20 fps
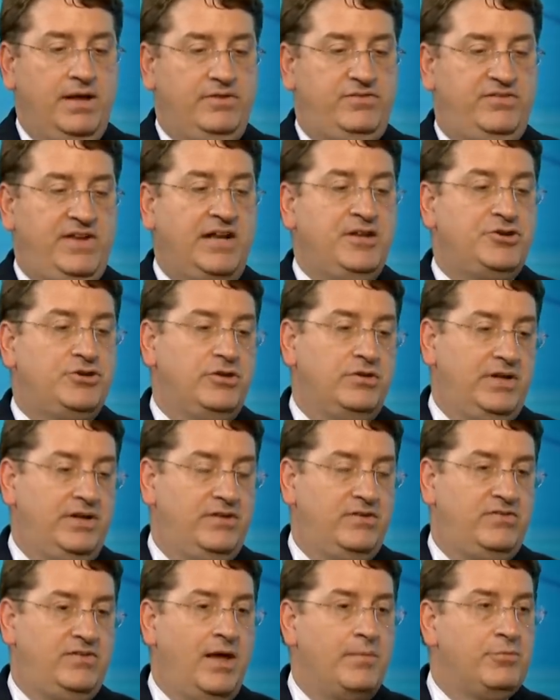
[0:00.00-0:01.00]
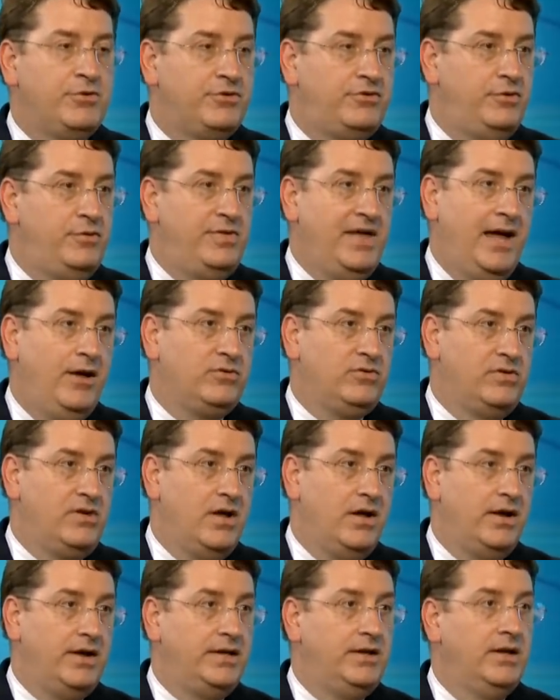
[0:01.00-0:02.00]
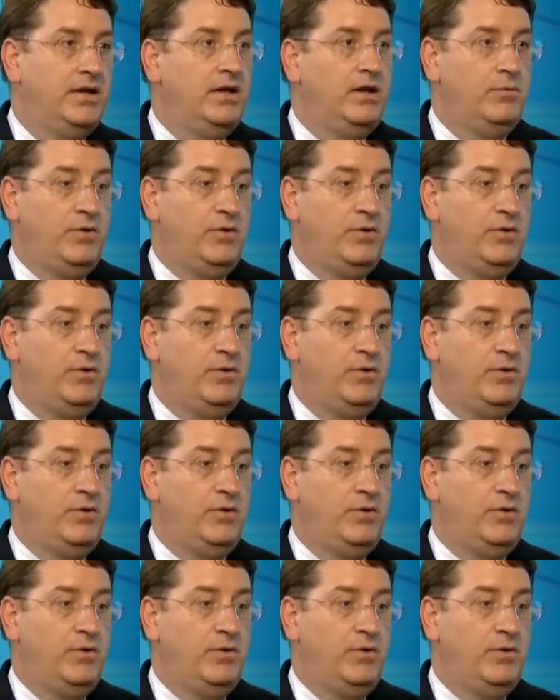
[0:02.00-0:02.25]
essentially December 2009,